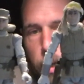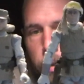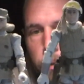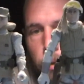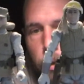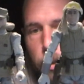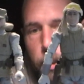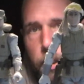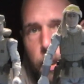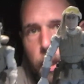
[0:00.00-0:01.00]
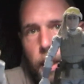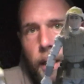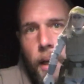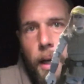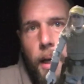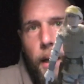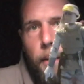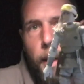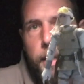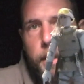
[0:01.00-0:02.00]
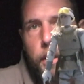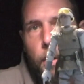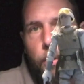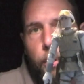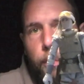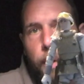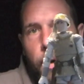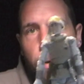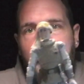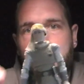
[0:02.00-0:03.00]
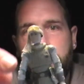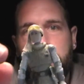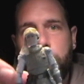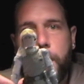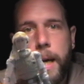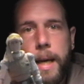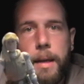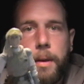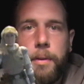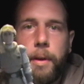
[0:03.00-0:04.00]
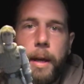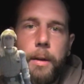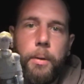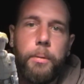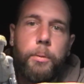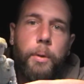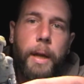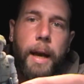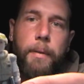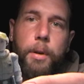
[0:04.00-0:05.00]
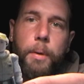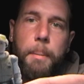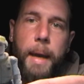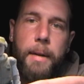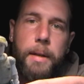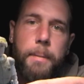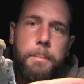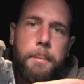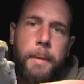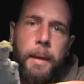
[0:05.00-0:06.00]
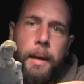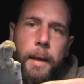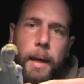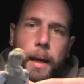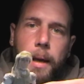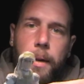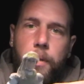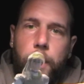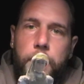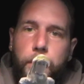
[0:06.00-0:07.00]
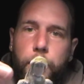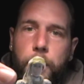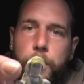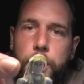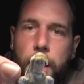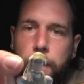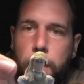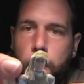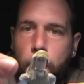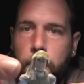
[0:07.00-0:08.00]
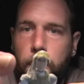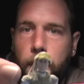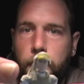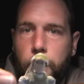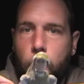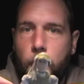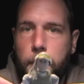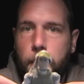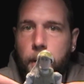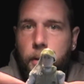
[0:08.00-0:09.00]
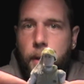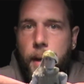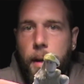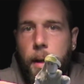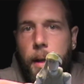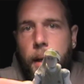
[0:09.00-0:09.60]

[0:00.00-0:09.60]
kind of look. I didn't go too far up into the gray because I don't want to have to repaint him, and so I just sort of shaved the points off on the white parts there.